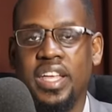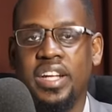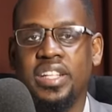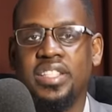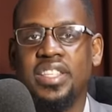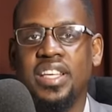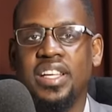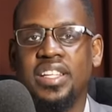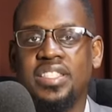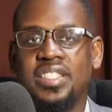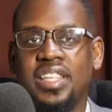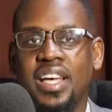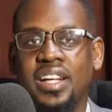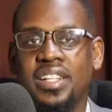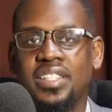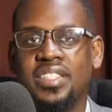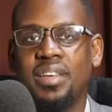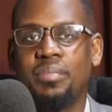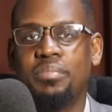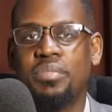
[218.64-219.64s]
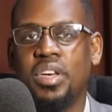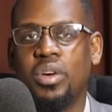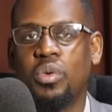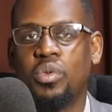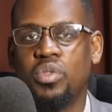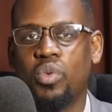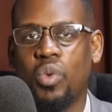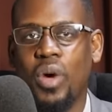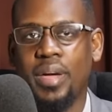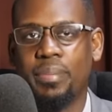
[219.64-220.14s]
That is the exact same thing
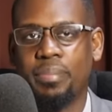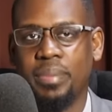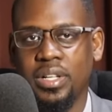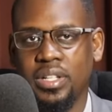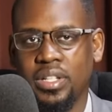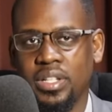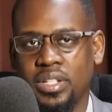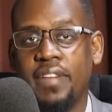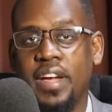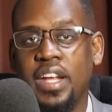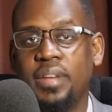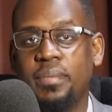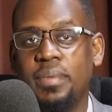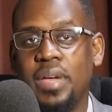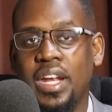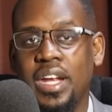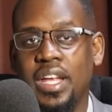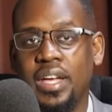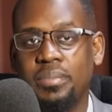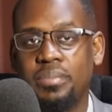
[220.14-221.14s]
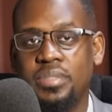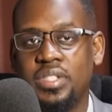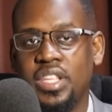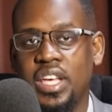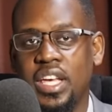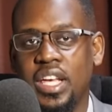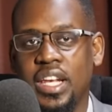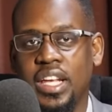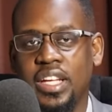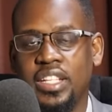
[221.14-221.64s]
with Wiper. Find me an
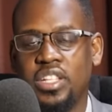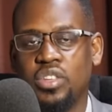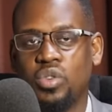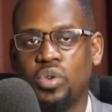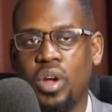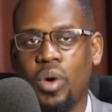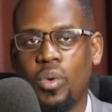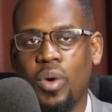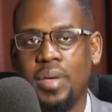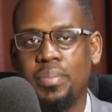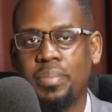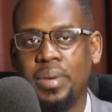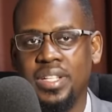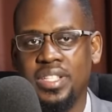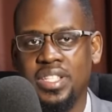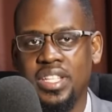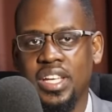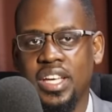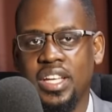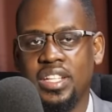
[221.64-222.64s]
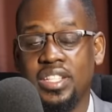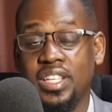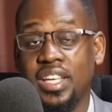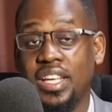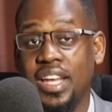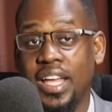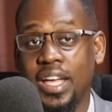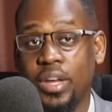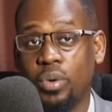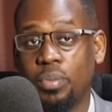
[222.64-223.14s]
MCA elected on a Wiper ticket
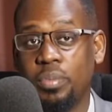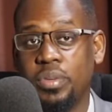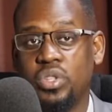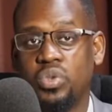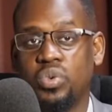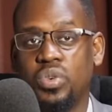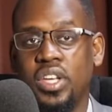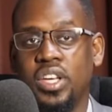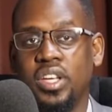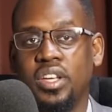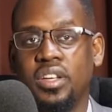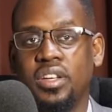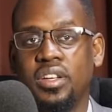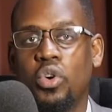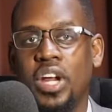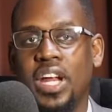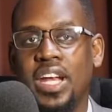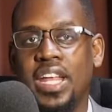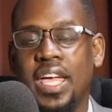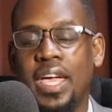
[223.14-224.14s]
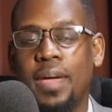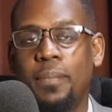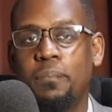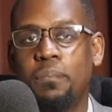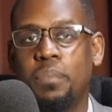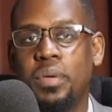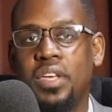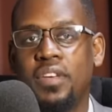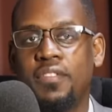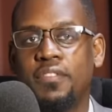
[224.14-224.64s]
in Nairobi today, or an
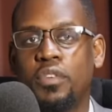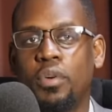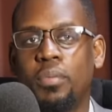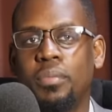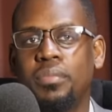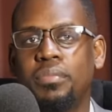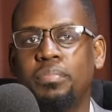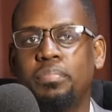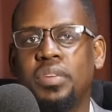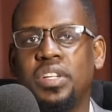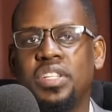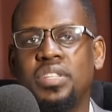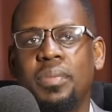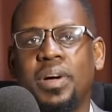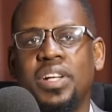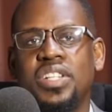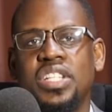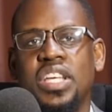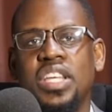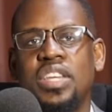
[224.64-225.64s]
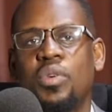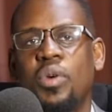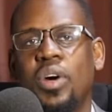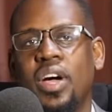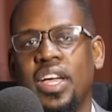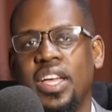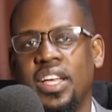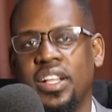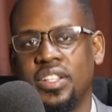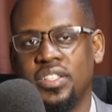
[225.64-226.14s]
MP from pretty much
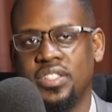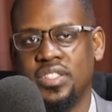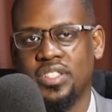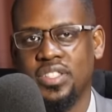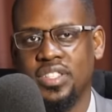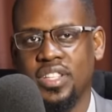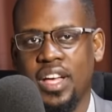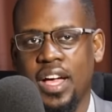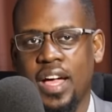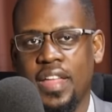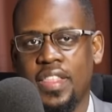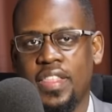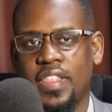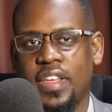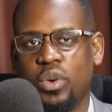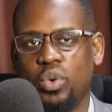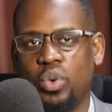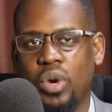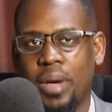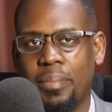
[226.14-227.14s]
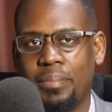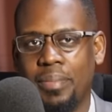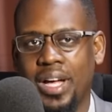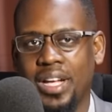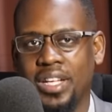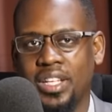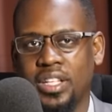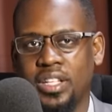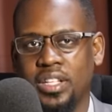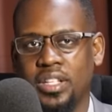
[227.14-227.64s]
anywhere else other than
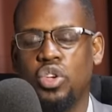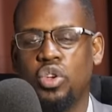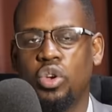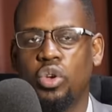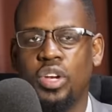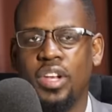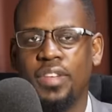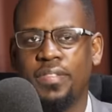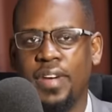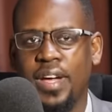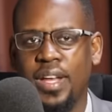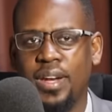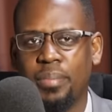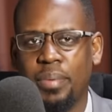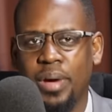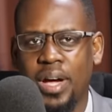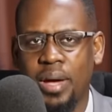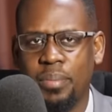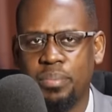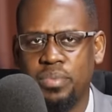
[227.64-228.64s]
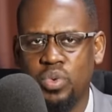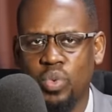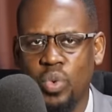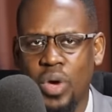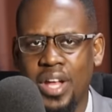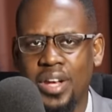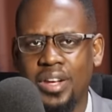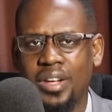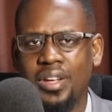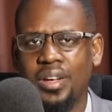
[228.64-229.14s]
Ukambani. You'll only find perhaps
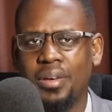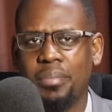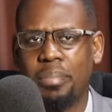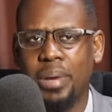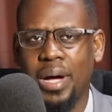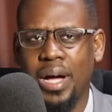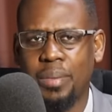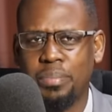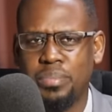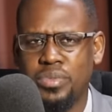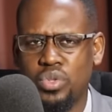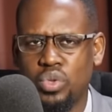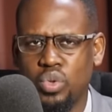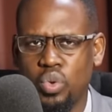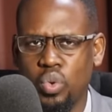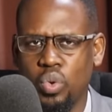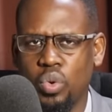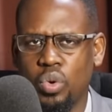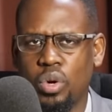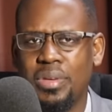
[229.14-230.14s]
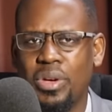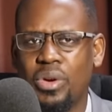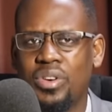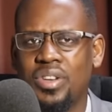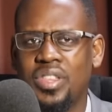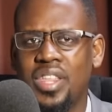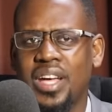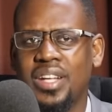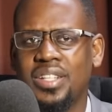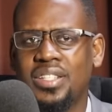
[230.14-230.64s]
one, perhaps two.
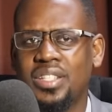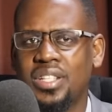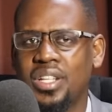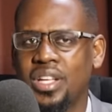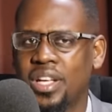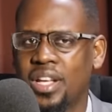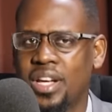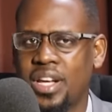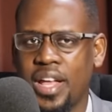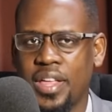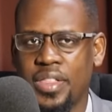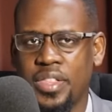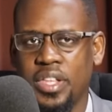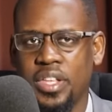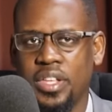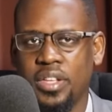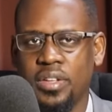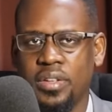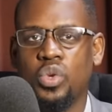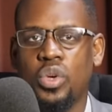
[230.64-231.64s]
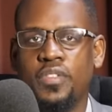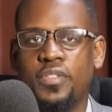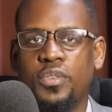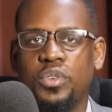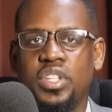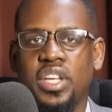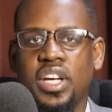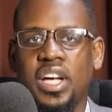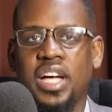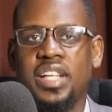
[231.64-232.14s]
Beyond that, nothing. So if you
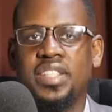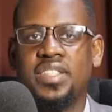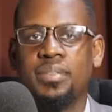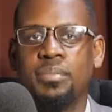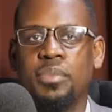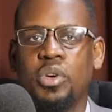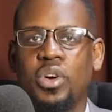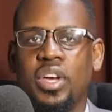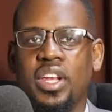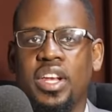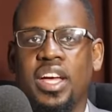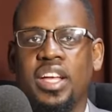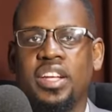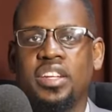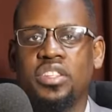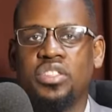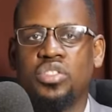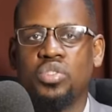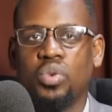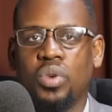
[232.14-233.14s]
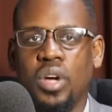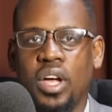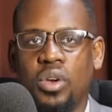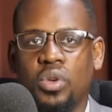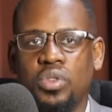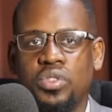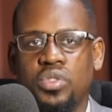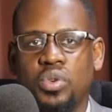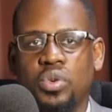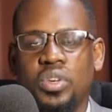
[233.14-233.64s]
take Azimio and hand it to
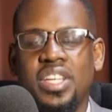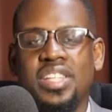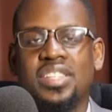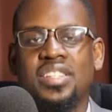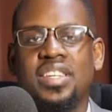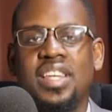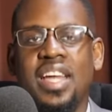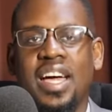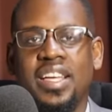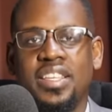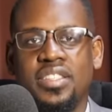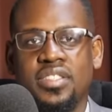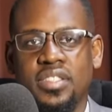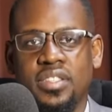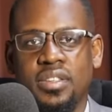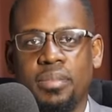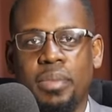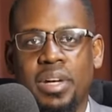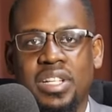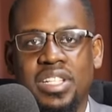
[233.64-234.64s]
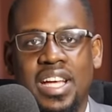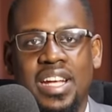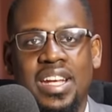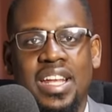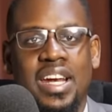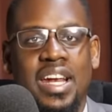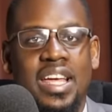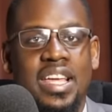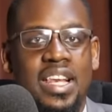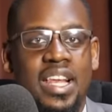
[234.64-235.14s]
Kalonzo, it dies. But
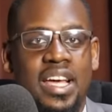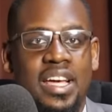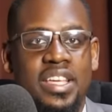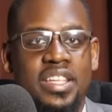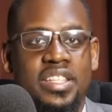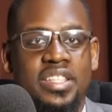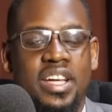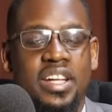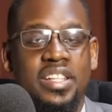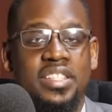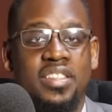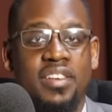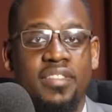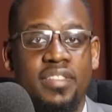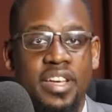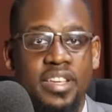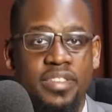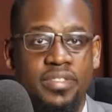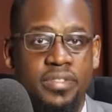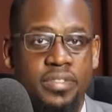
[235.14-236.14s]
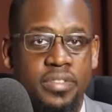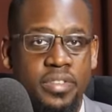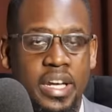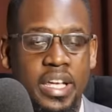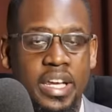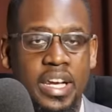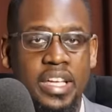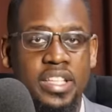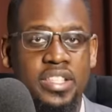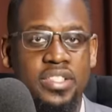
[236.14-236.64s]
under Raila, it can survive.
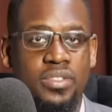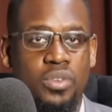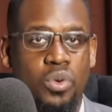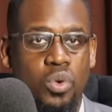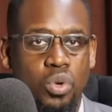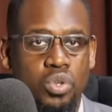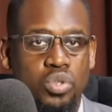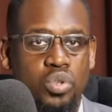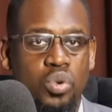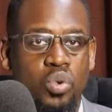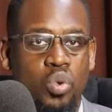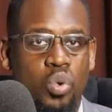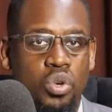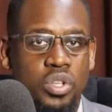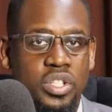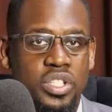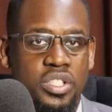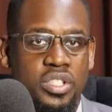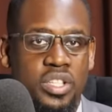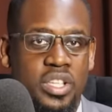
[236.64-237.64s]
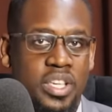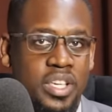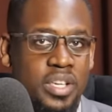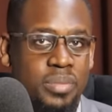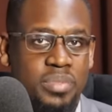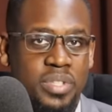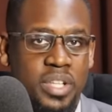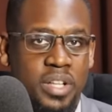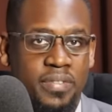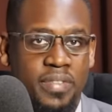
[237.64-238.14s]
Raila is quote-unquote, he
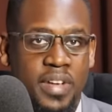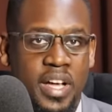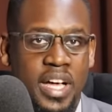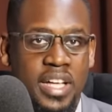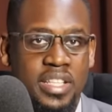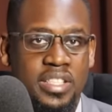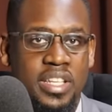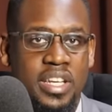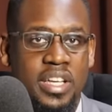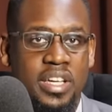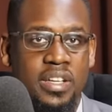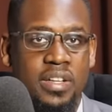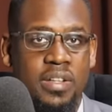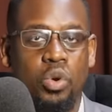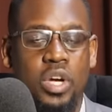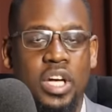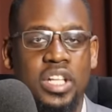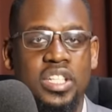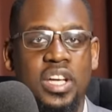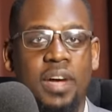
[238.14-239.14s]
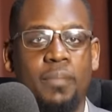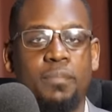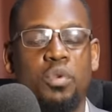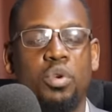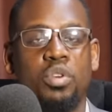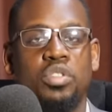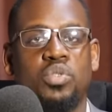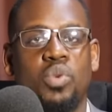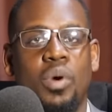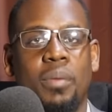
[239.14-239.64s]
himself a hustler. Look at
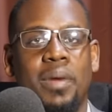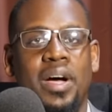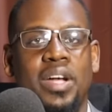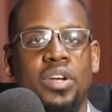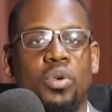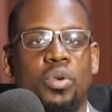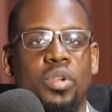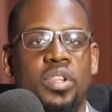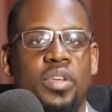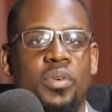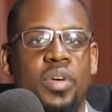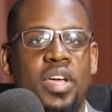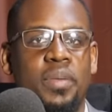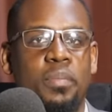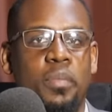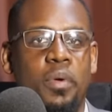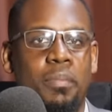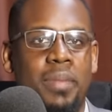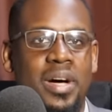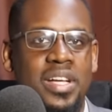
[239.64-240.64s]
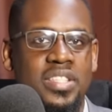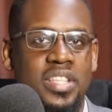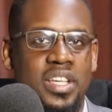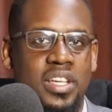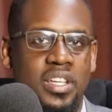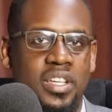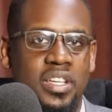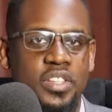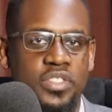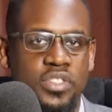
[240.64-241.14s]
Abdul Suamad all the way in Mombasa,
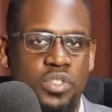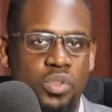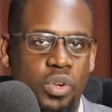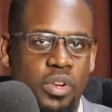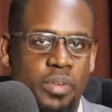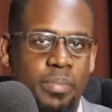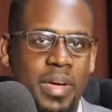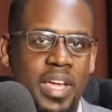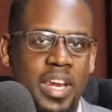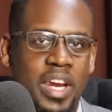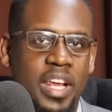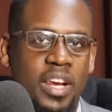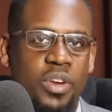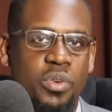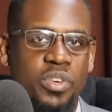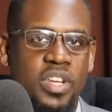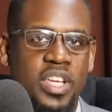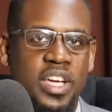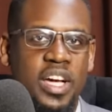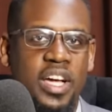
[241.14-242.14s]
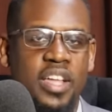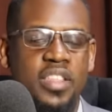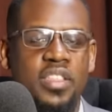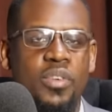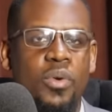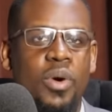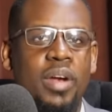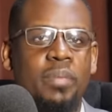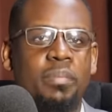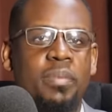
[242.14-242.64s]
installed by Raila Odinga.
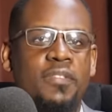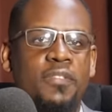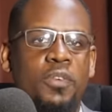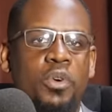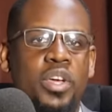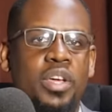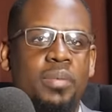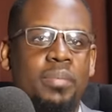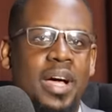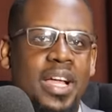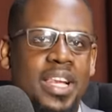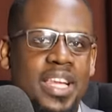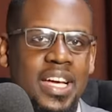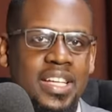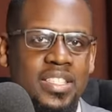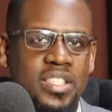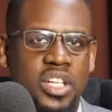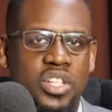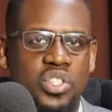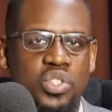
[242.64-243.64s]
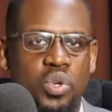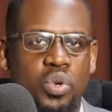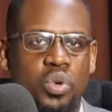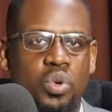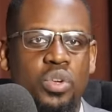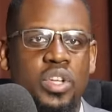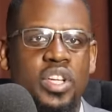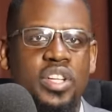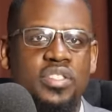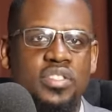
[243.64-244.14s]
The one before him, Hassan
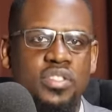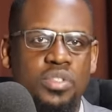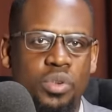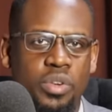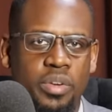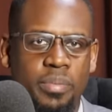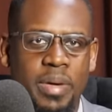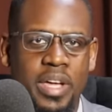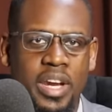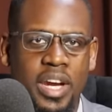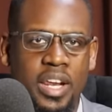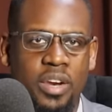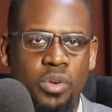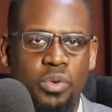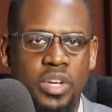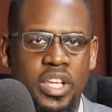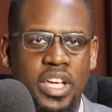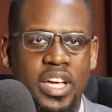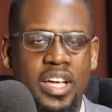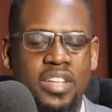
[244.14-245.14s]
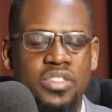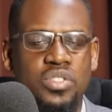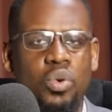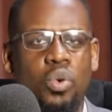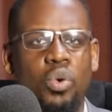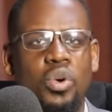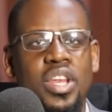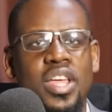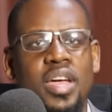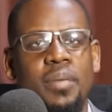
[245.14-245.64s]
Joho, installed by Raila Odinga. So
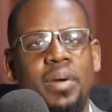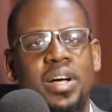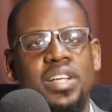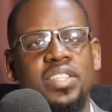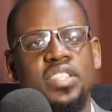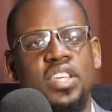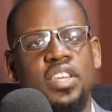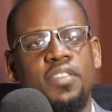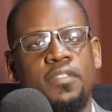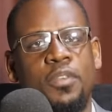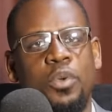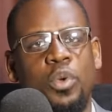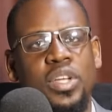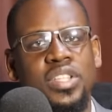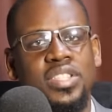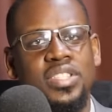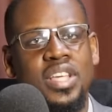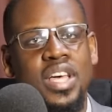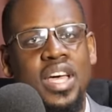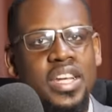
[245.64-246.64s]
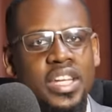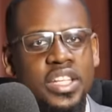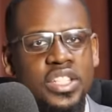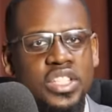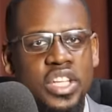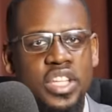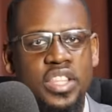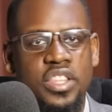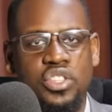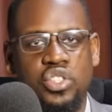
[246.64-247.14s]
ODM has influence
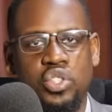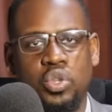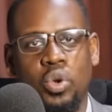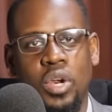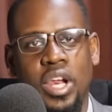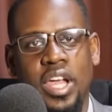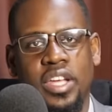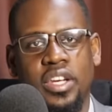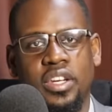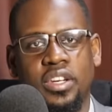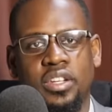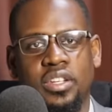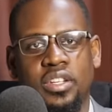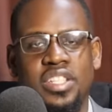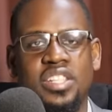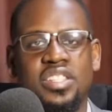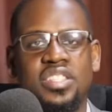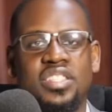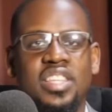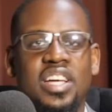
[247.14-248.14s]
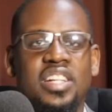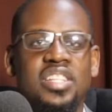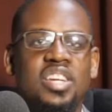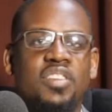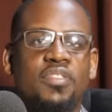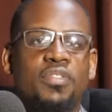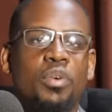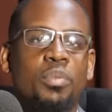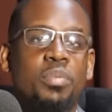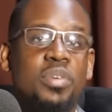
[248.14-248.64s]
reaching the shoreline, yet it
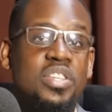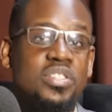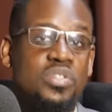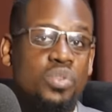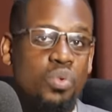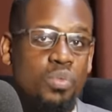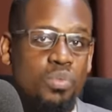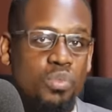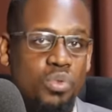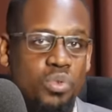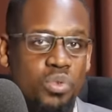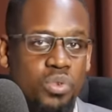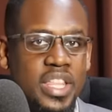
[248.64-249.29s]
started from Kisumu.